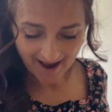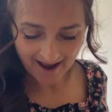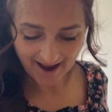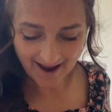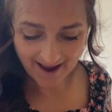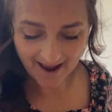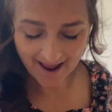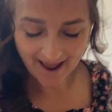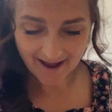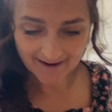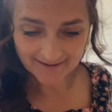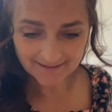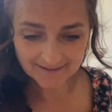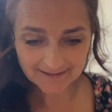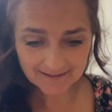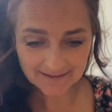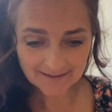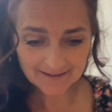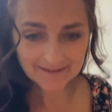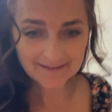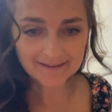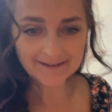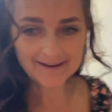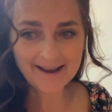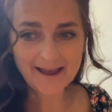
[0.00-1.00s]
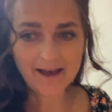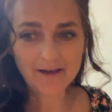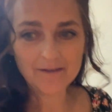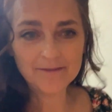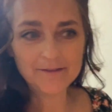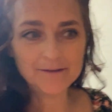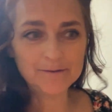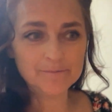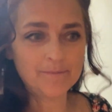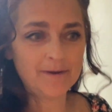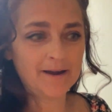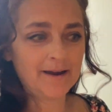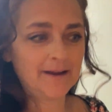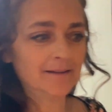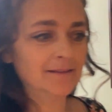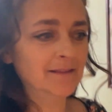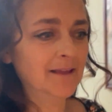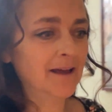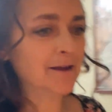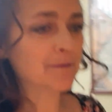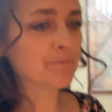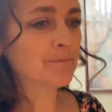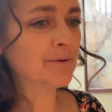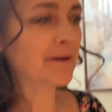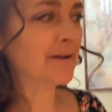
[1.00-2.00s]
And now that my
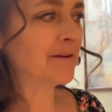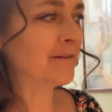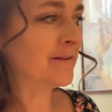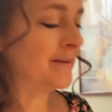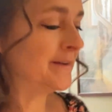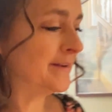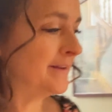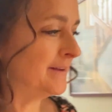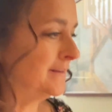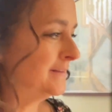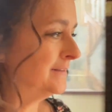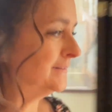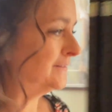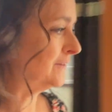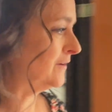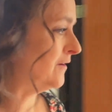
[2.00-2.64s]
library is